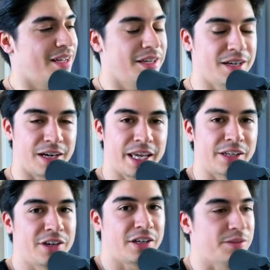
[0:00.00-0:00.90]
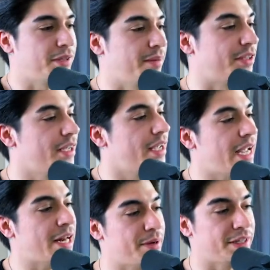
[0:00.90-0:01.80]
Ugh, I can't talk sometimes.
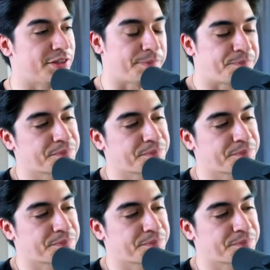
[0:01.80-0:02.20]
Anyways,